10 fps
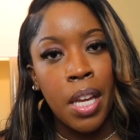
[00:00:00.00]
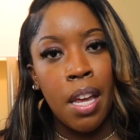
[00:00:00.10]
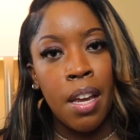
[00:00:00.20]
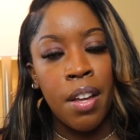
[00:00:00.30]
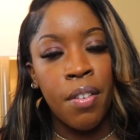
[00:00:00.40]

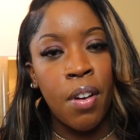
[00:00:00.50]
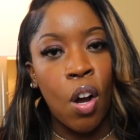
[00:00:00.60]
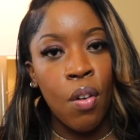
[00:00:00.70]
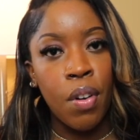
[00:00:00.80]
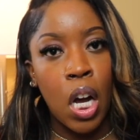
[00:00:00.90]
And
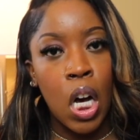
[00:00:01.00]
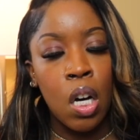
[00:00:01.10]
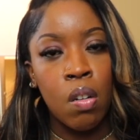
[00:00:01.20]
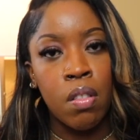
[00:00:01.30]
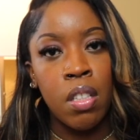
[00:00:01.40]

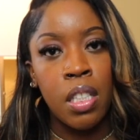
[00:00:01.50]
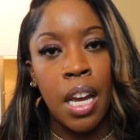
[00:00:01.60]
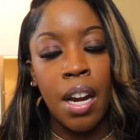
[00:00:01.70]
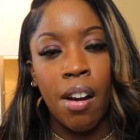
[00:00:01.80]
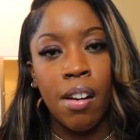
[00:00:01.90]
overall, this
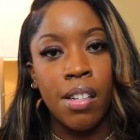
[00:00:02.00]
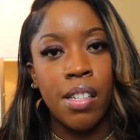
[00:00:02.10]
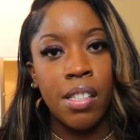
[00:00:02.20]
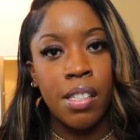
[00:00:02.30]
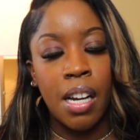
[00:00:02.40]
hair
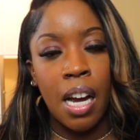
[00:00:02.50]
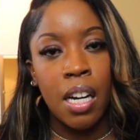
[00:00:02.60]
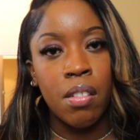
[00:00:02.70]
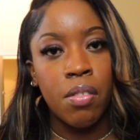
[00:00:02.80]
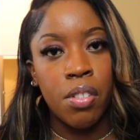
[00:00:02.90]
does
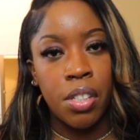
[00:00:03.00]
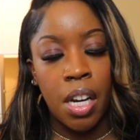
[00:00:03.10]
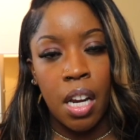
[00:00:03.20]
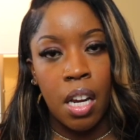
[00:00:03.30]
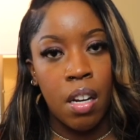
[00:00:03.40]
not
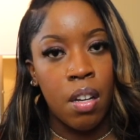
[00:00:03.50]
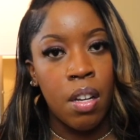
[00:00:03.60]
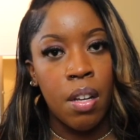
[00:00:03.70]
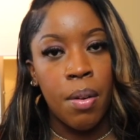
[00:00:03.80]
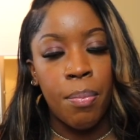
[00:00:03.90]
shed
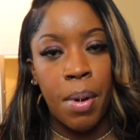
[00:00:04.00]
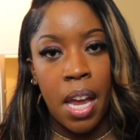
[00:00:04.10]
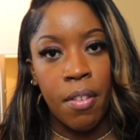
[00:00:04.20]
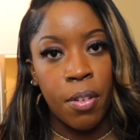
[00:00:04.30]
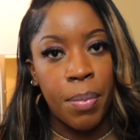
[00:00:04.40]

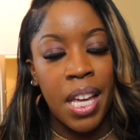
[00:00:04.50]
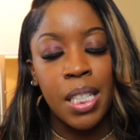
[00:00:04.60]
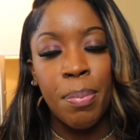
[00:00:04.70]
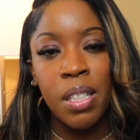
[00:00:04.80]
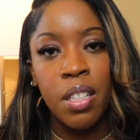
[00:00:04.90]
bad for me,
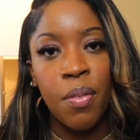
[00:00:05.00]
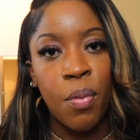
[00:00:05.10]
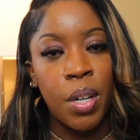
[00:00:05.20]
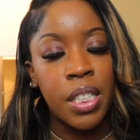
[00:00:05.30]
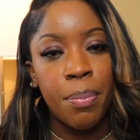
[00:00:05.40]
especially
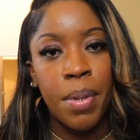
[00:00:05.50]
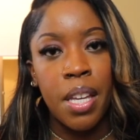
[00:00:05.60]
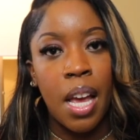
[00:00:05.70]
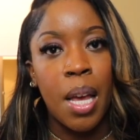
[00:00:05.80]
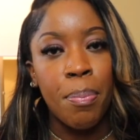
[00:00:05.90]
for it to
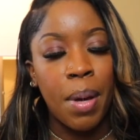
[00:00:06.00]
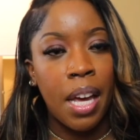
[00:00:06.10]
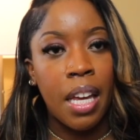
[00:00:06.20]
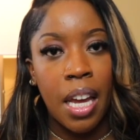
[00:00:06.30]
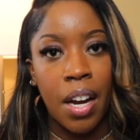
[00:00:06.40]
be a
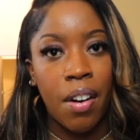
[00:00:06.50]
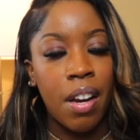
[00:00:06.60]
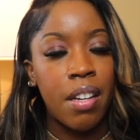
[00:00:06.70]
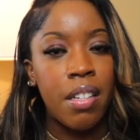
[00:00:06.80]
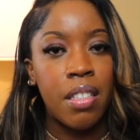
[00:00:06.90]
pack hair.
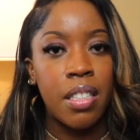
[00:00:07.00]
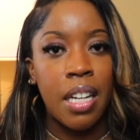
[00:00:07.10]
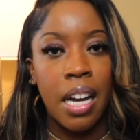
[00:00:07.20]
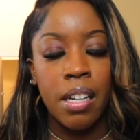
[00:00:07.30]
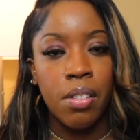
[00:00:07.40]
It does
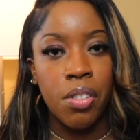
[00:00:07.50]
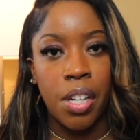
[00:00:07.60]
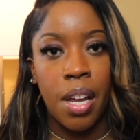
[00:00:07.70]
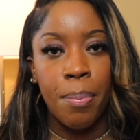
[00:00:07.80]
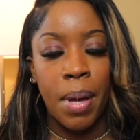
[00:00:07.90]
not
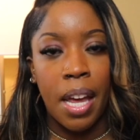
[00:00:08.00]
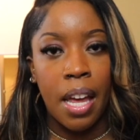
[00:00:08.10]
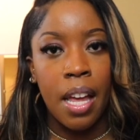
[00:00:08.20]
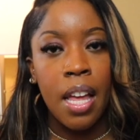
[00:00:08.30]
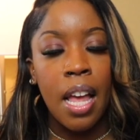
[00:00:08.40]
shed bad.